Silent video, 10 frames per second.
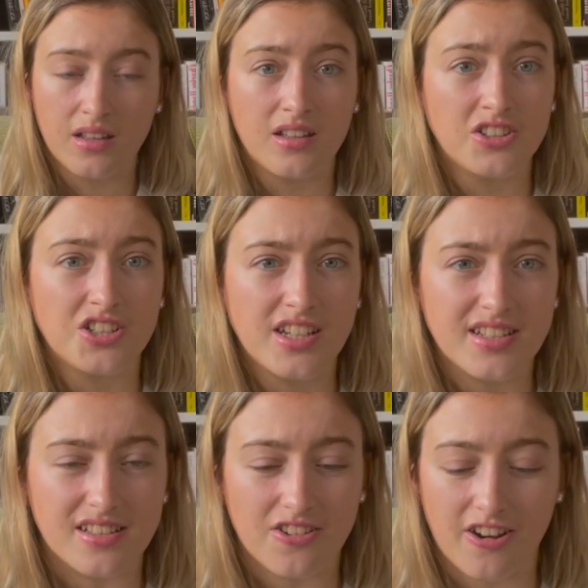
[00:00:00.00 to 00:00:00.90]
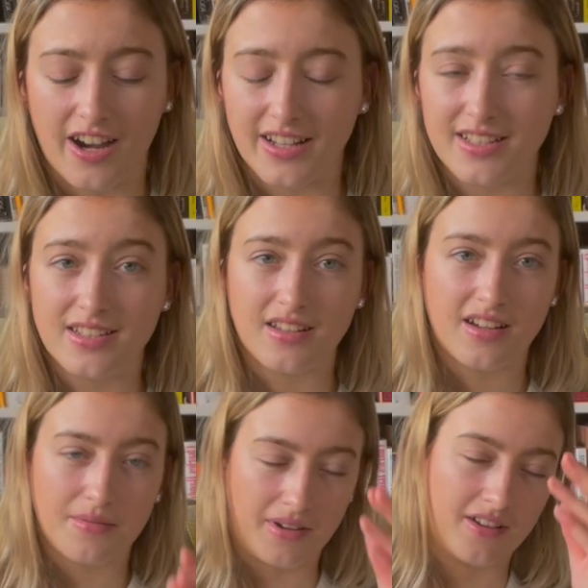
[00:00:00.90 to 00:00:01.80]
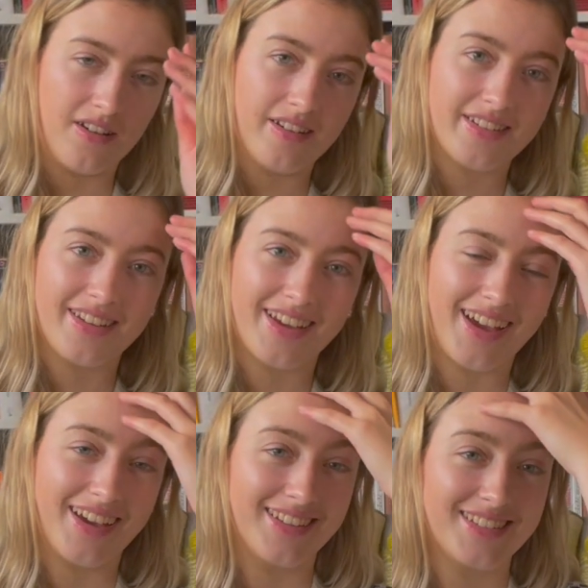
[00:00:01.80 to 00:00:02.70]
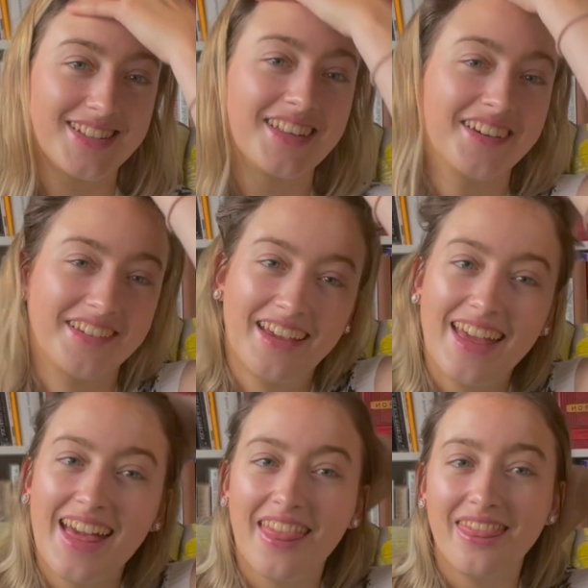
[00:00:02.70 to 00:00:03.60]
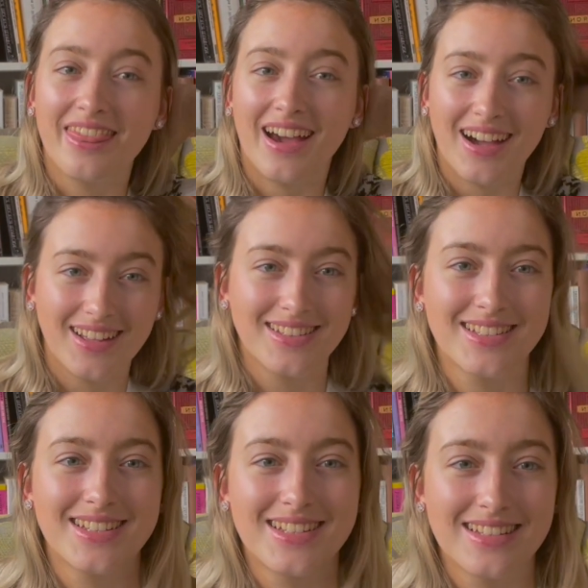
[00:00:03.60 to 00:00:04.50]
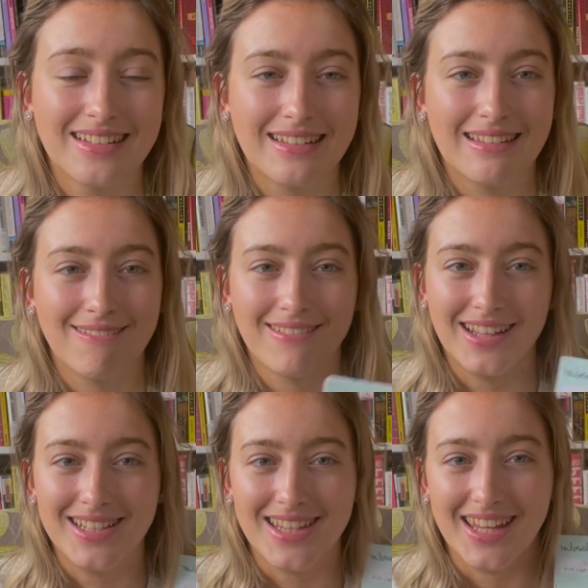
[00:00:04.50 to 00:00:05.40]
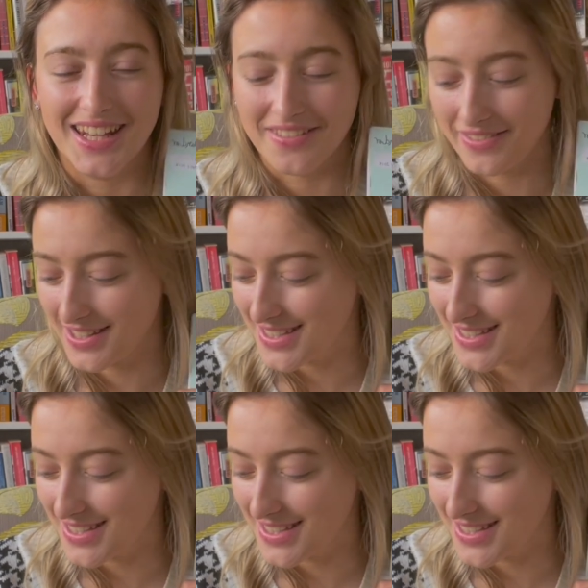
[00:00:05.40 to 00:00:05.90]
Jesus Christ, oh my god. Okay, so that is the end of this